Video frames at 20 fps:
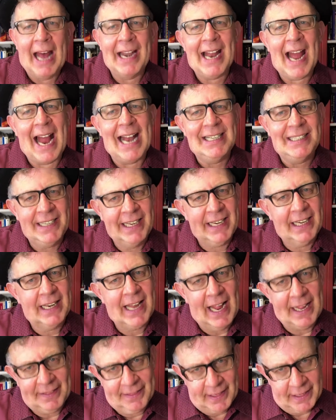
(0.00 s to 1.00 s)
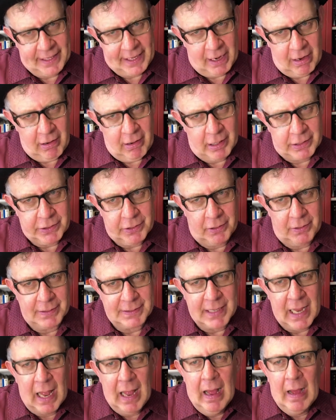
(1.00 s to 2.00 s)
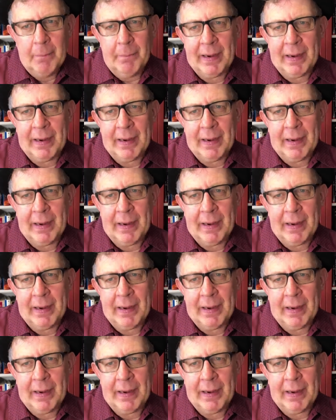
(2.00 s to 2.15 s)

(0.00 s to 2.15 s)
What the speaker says: and I did like the characters.